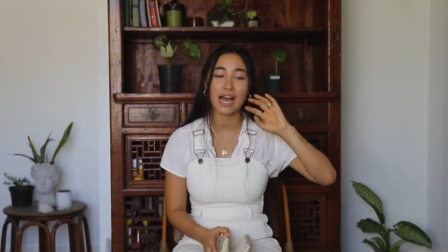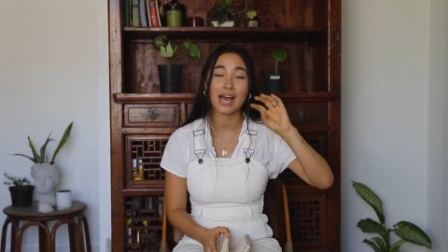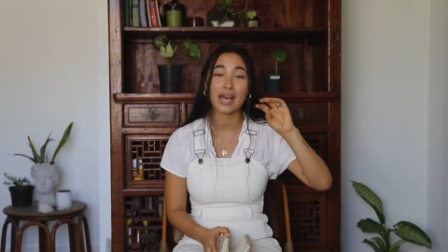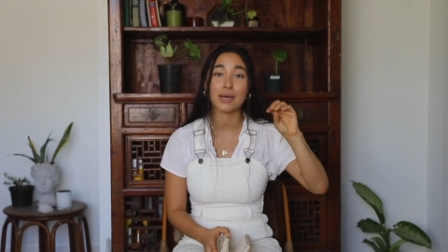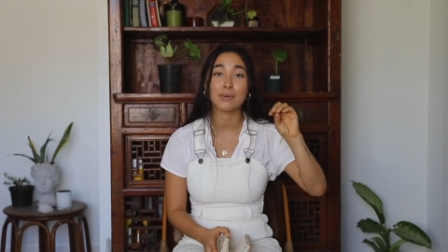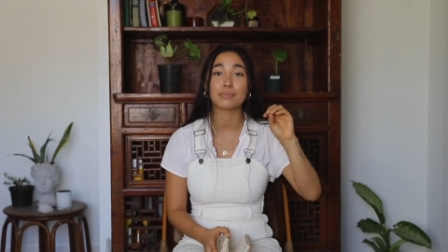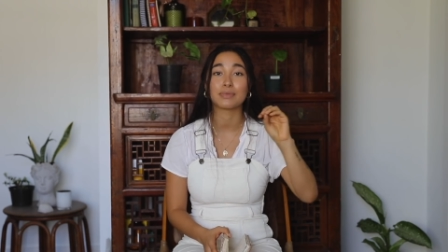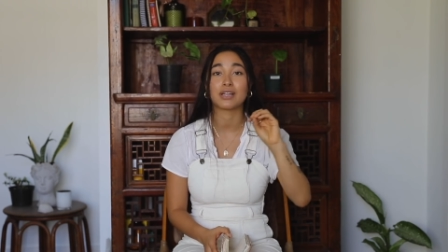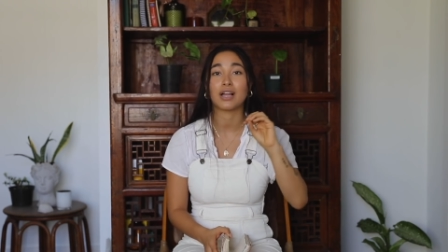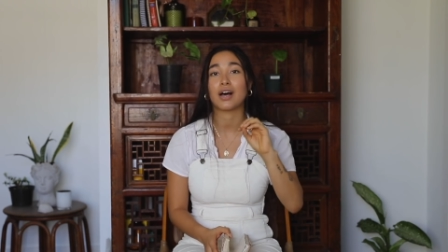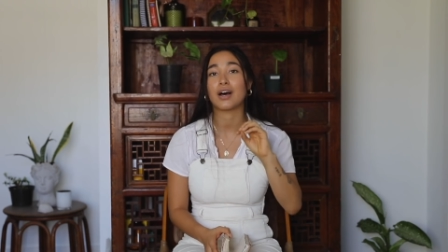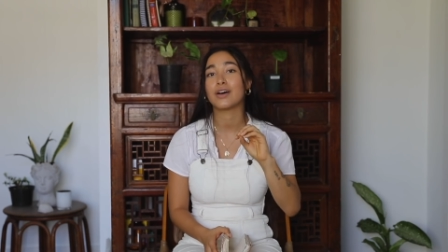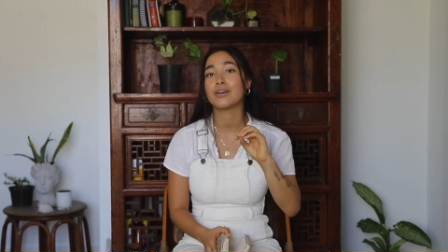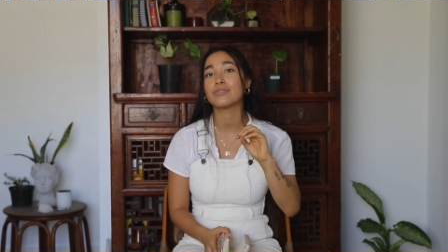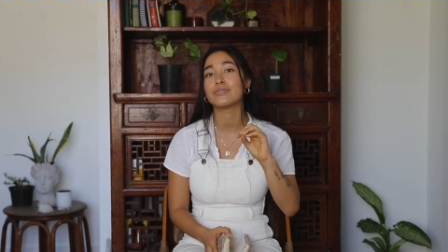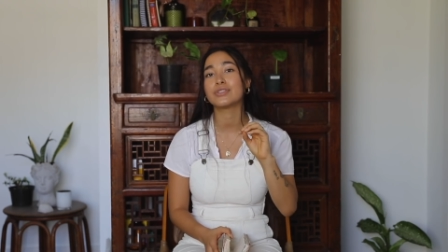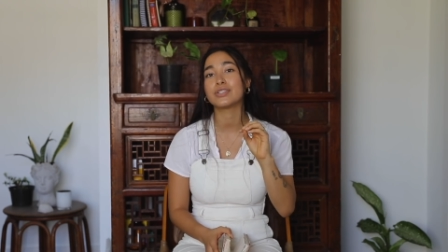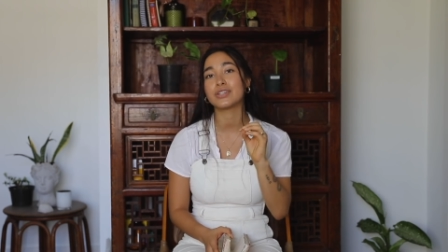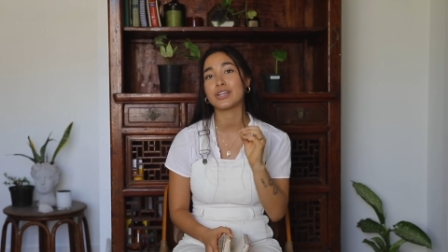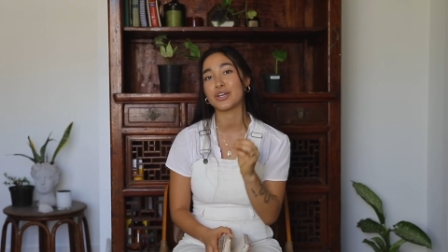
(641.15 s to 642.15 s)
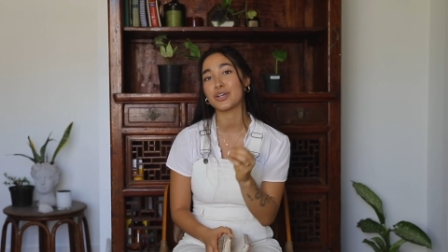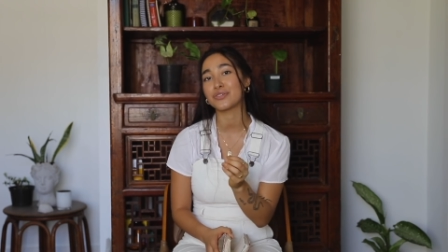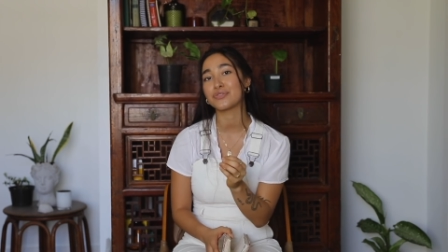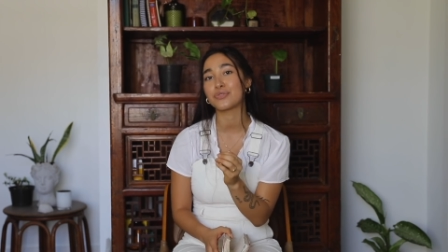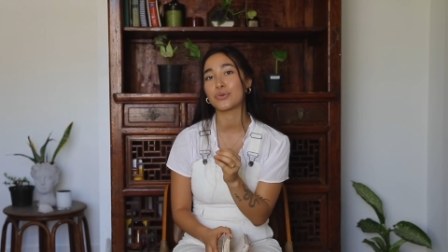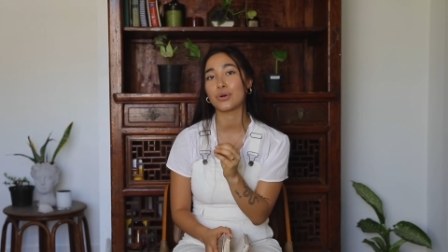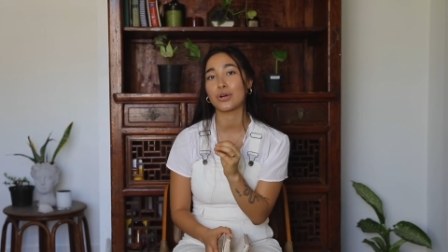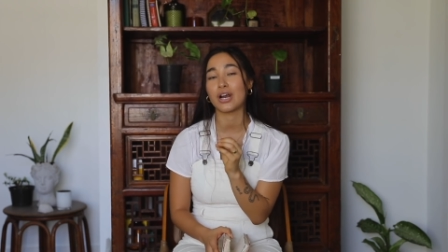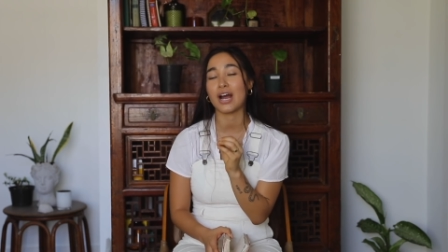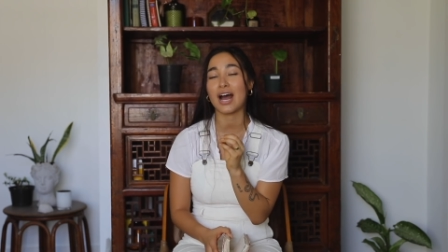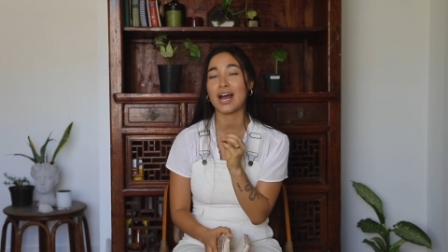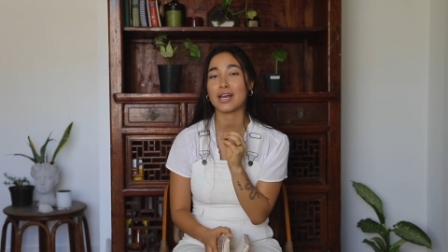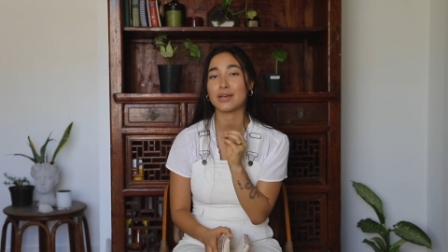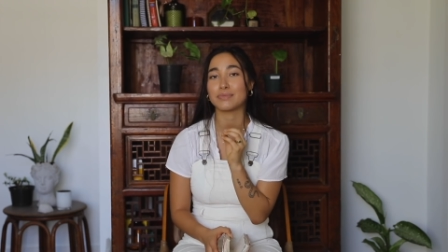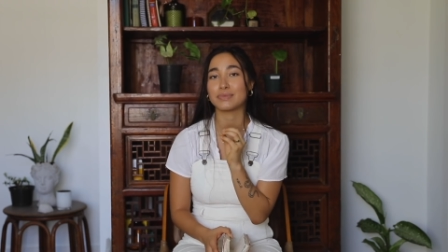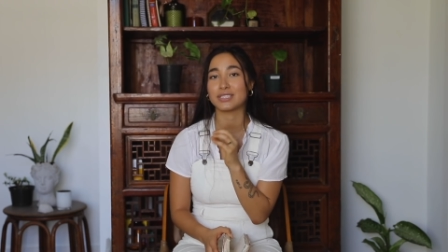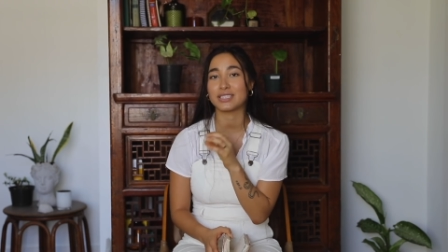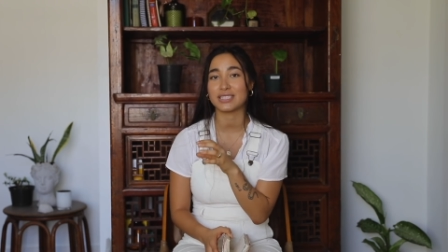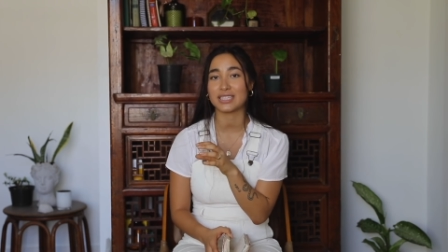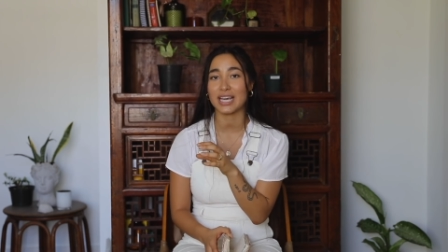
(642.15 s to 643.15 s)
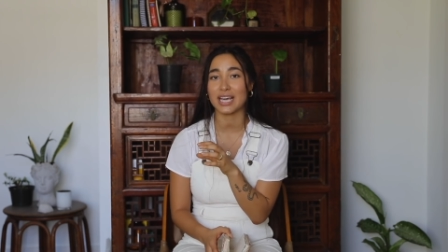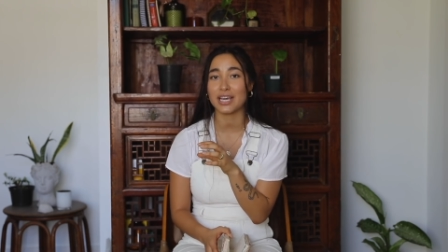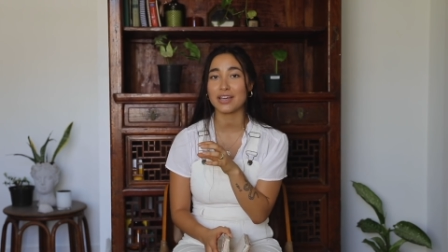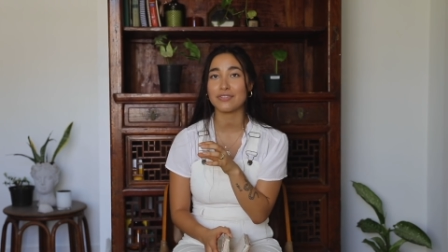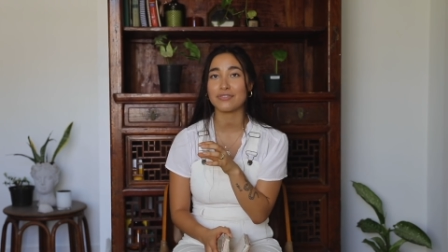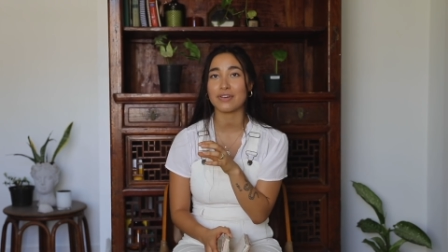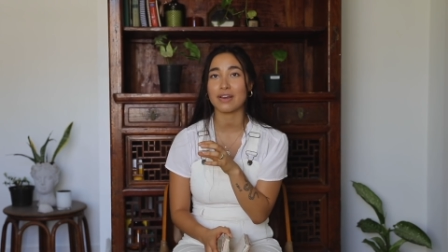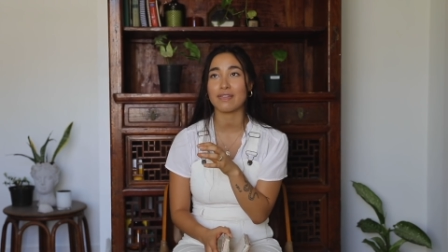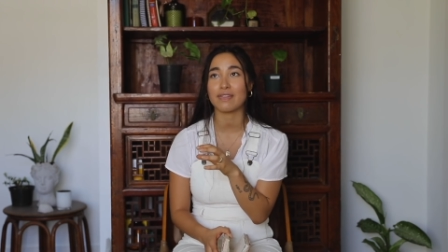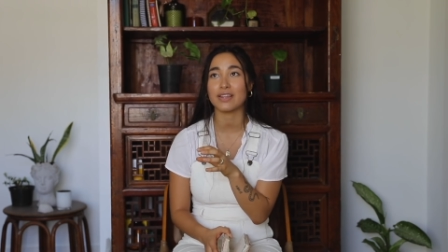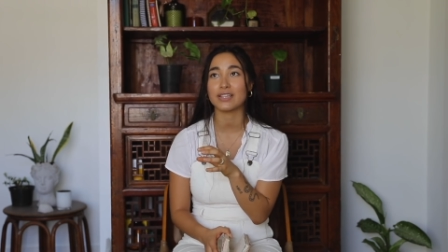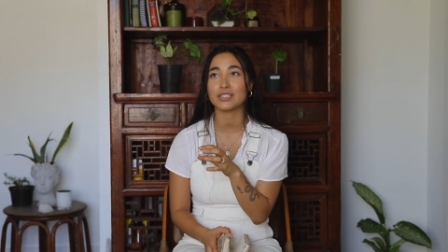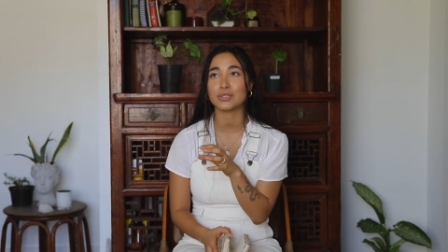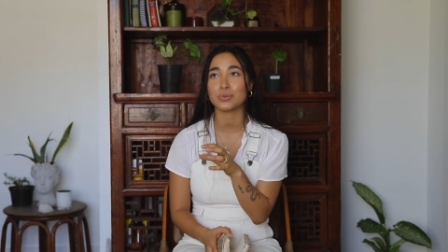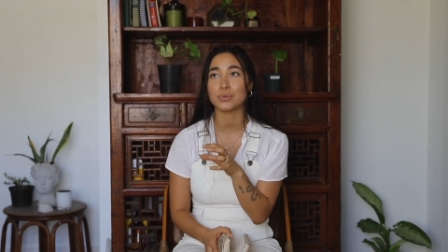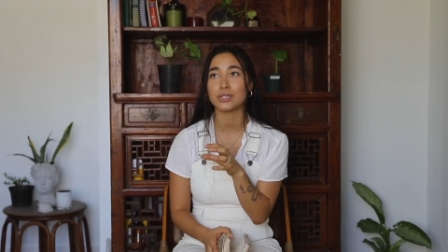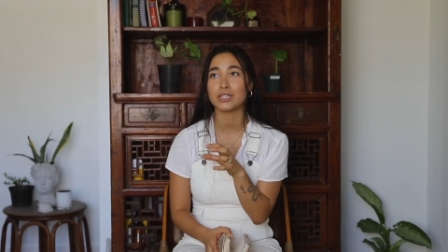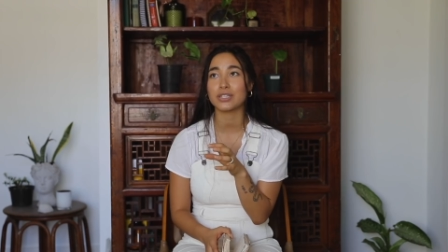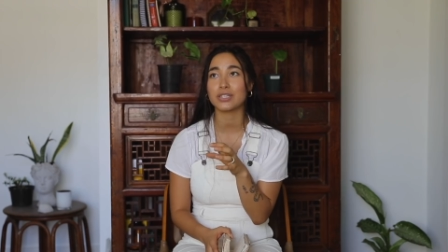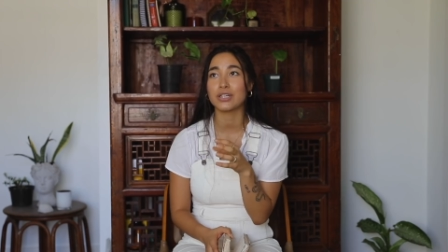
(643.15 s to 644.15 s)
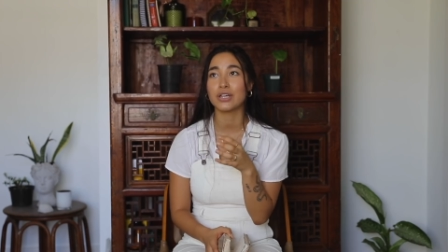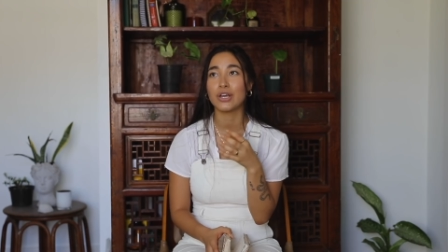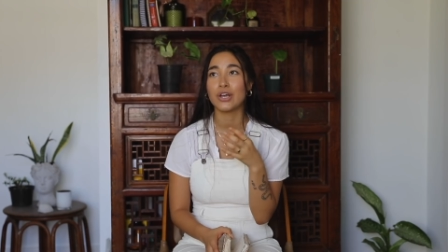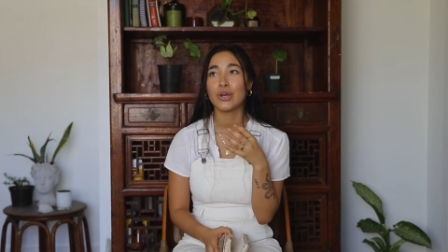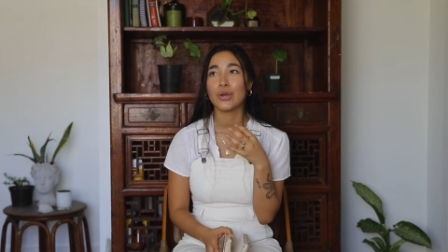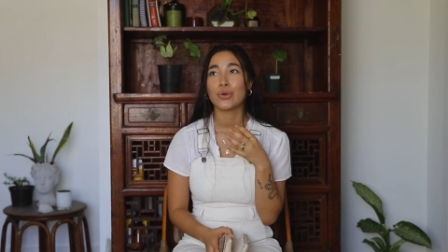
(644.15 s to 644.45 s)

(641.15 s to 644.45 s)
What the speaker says: "I am loved, therefore I am safe." And this one